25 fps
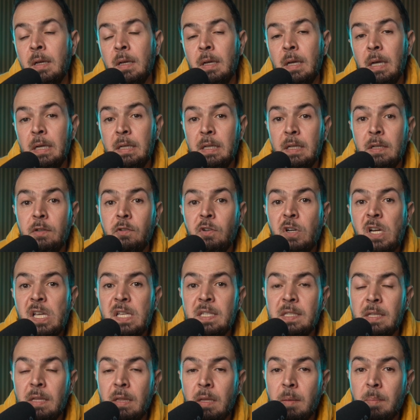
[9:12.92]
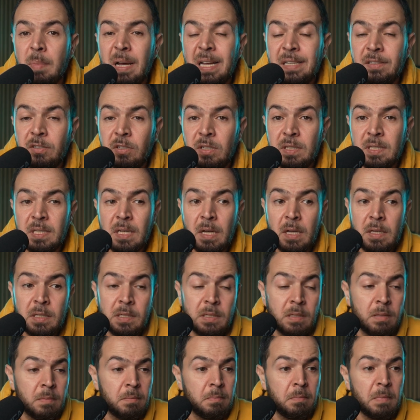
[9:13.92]
an increase in the battery
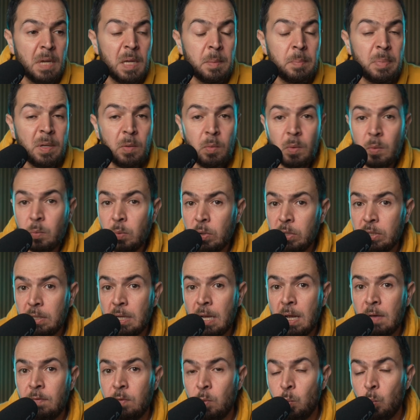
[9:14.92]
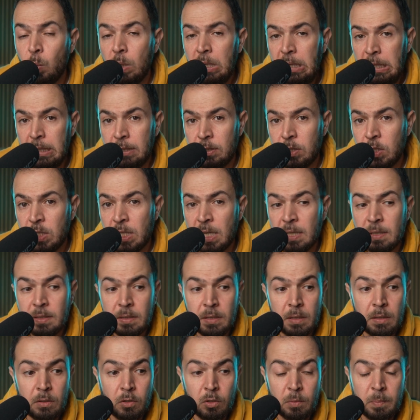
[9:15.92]
size. Maybe we won't have a 1-inch
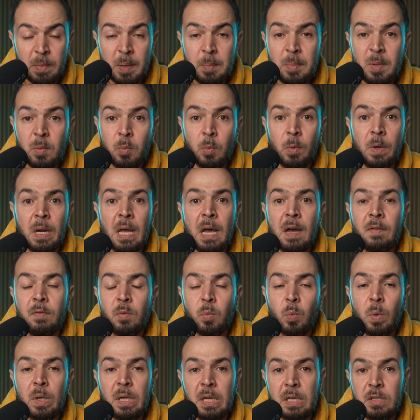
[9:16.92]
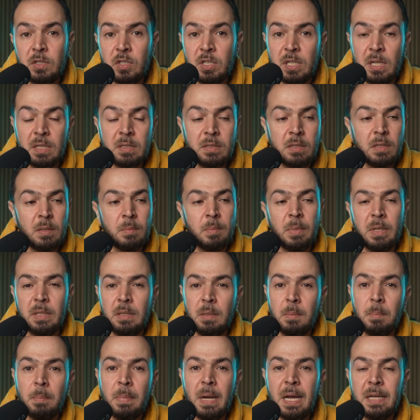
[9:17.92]
sensor, or maybe we'll have a 1-inch sensor,
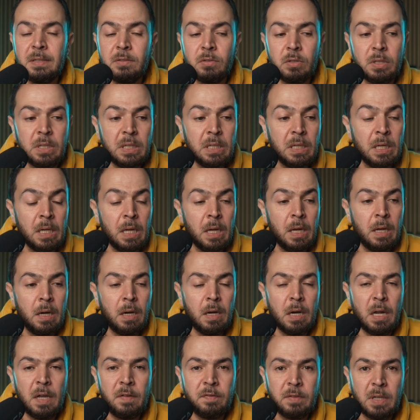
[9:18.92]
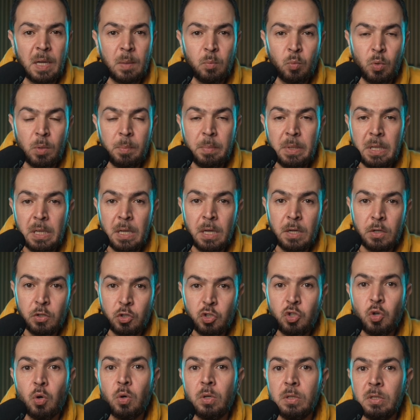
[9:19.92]
but the battery lifetime will be
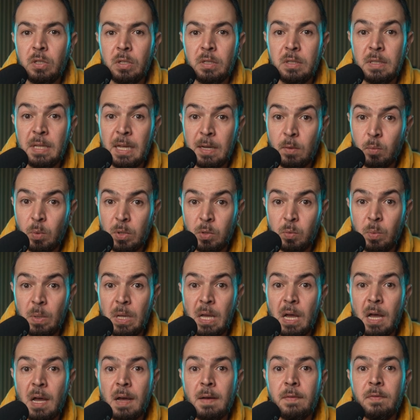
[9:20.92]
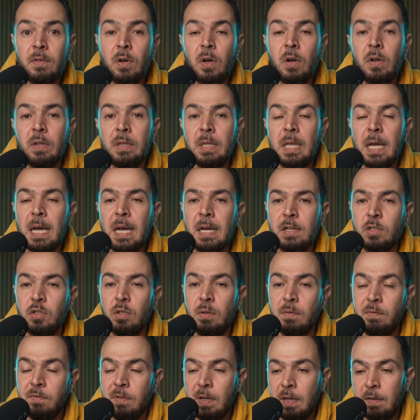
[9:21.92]
shorter than what we have on the
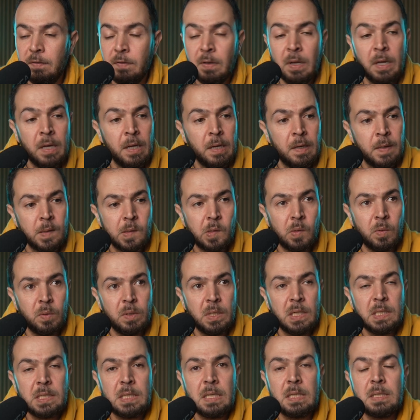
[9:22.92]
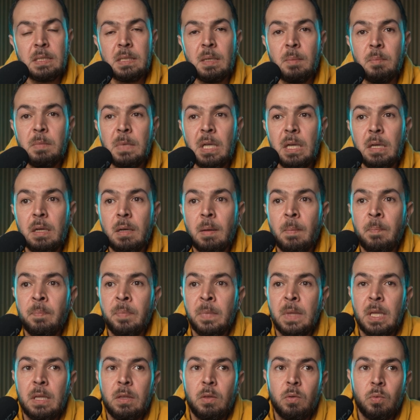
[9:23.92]
Action 5. So this is something
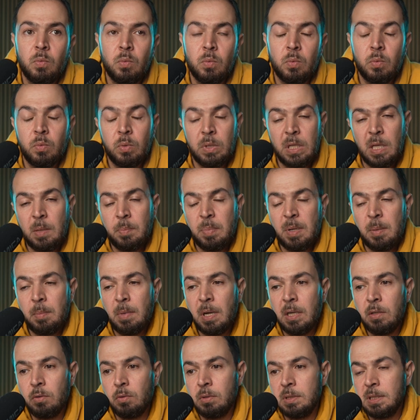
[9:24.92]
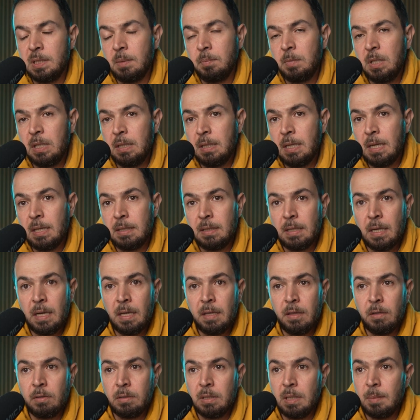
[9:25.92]
to keep in mind, or something that
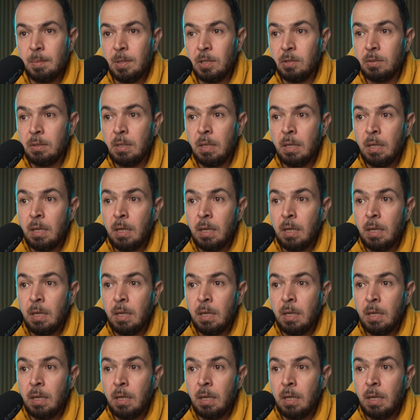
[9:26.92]
I thought about.